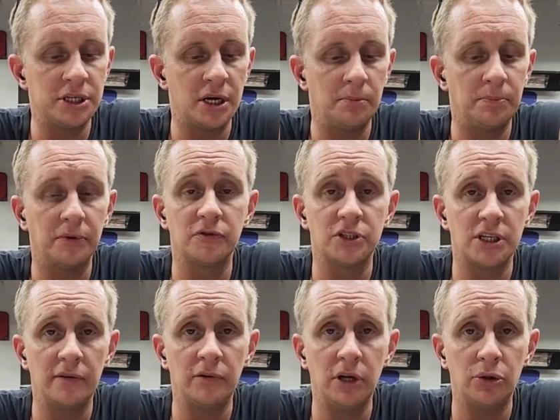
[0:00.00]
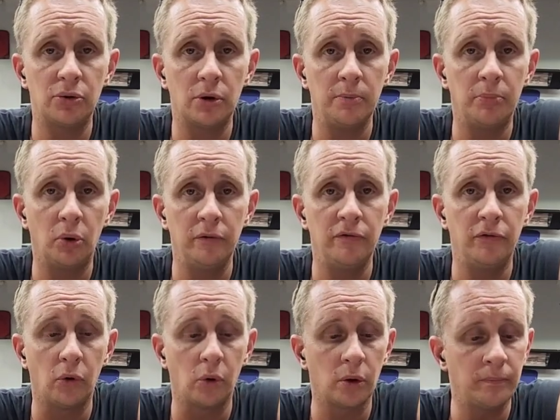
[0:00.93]
temp of
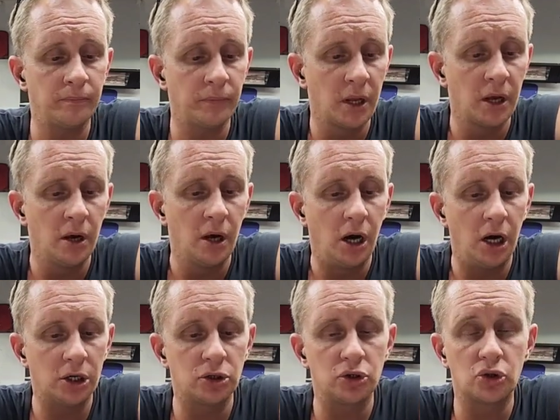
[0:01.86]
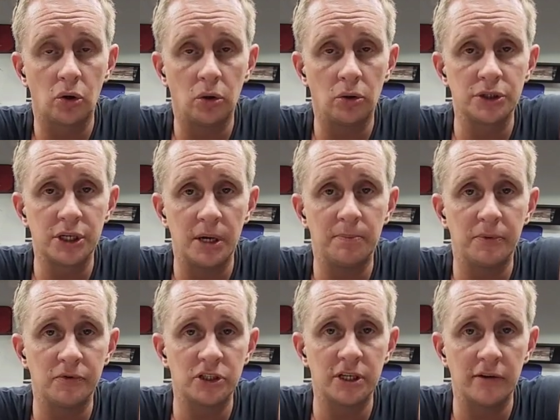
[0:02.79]
73.4, a controller temp
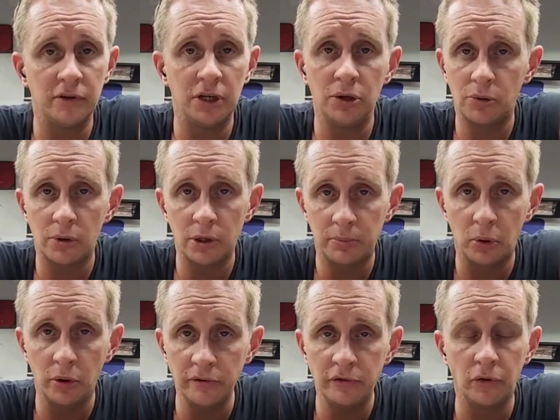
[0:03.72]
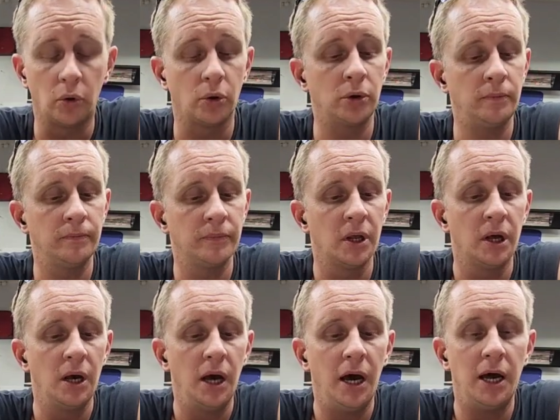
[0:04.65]
of 73.4,
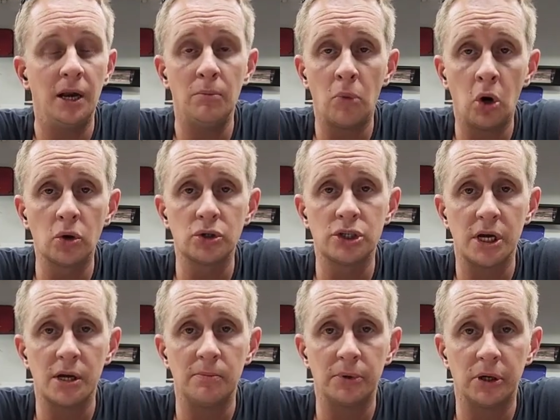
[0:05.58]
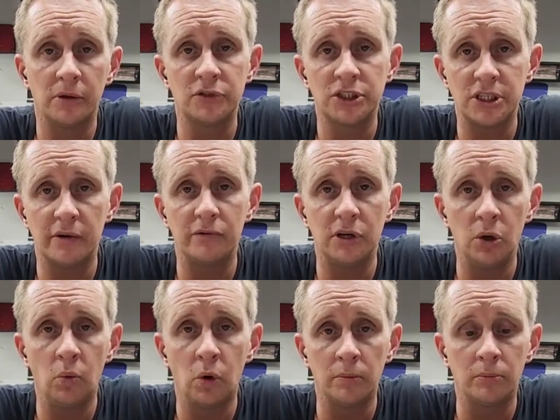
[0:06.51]
and a motor temp of
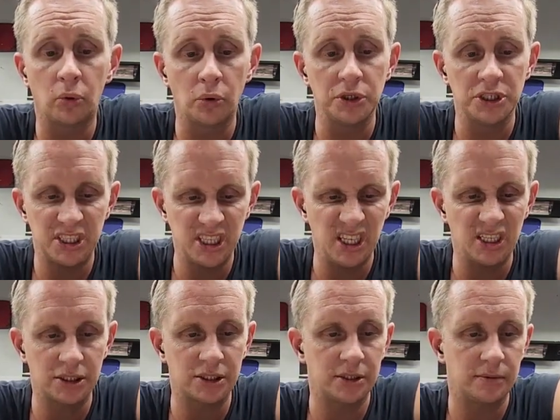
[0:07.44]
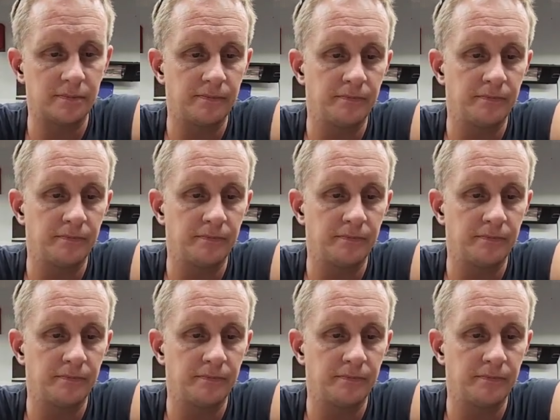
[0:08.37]
71.6.